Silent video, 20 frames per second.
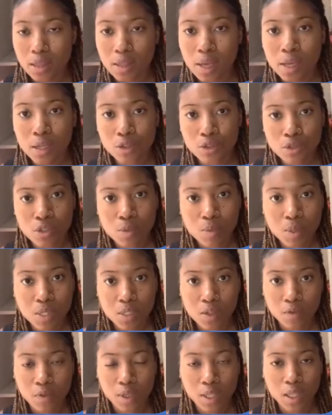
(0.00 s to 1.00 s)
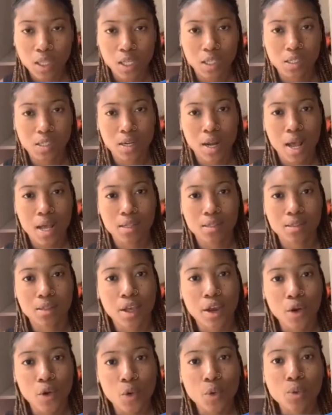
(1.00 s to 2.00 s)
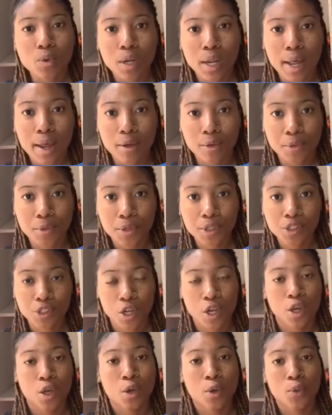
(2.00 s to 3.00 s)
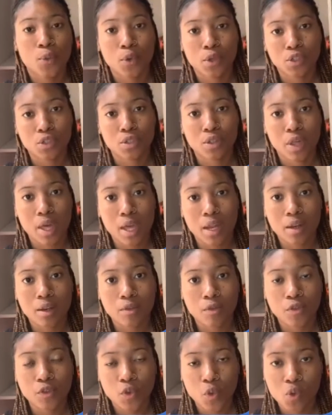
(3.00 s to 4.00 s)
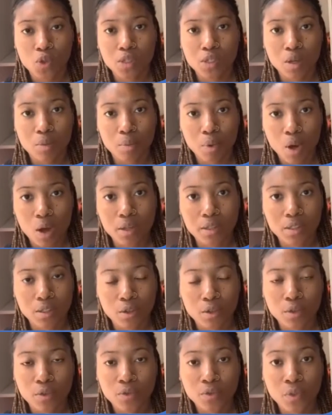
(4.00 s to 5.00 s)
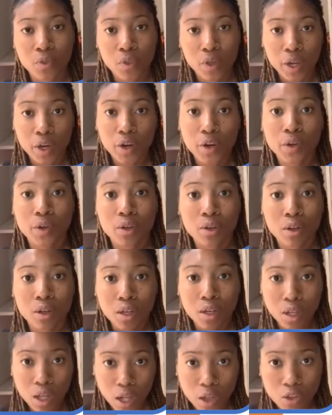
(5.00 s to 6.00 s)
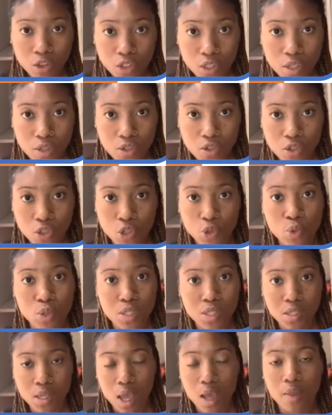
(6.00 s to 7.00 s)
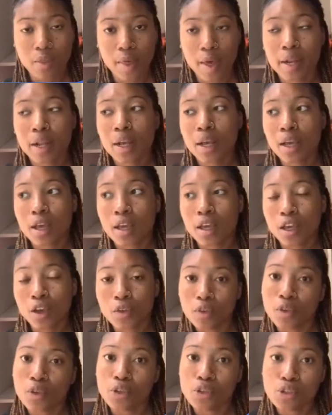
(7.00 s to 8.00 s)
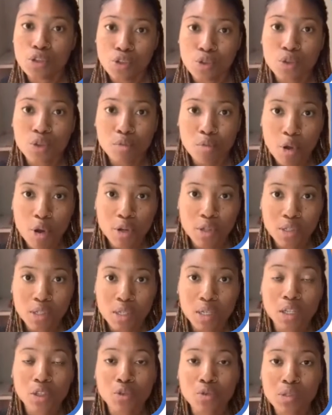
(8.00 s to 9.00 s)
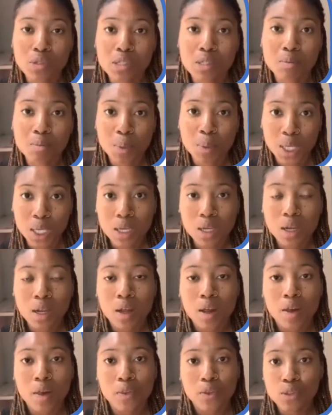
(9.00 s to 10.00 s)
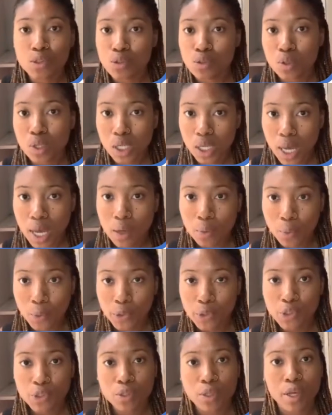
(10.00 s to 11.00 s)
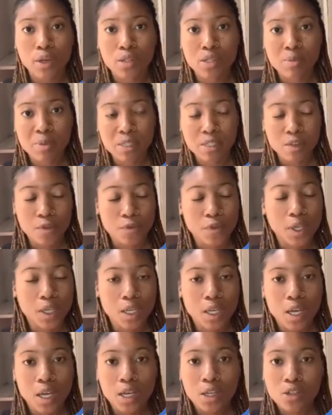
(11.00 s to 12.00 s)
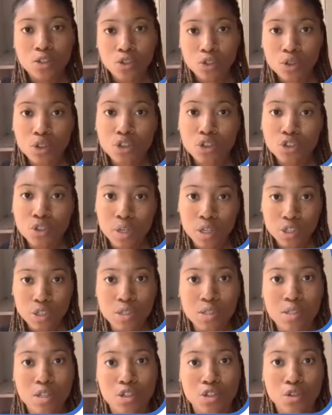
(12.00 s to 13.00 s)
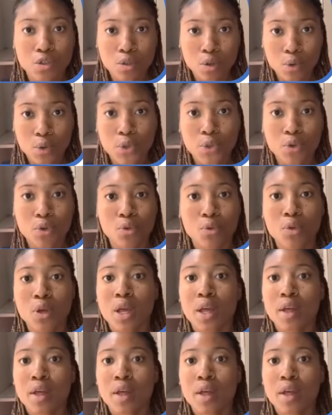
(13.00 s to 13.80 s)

they do specific things and has their own language, which then falls a part of their culture. So you would say that if you're a Zulu person and you speak the Zulu language, there are specific Zulu traditions that you go through